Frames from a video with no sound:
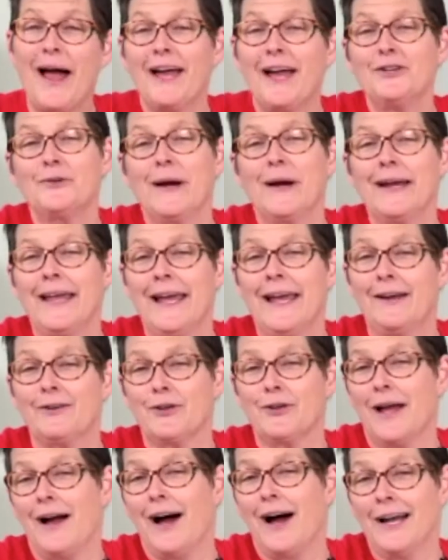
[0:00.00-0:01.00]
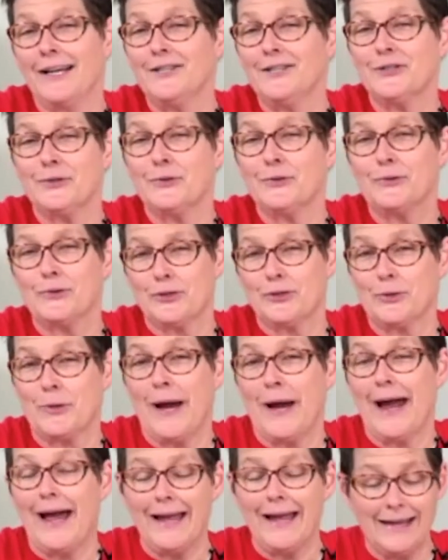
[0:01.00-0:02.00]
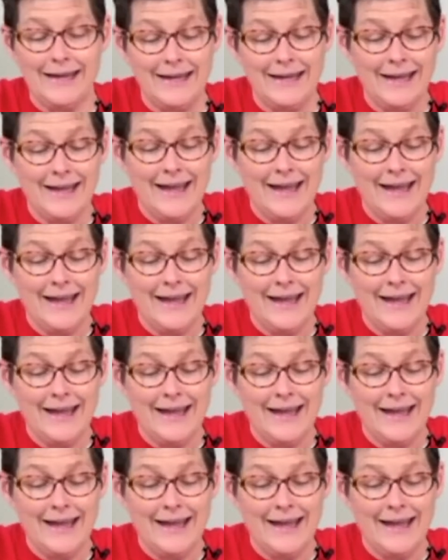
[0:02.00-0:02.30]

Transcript: I tried a high school track.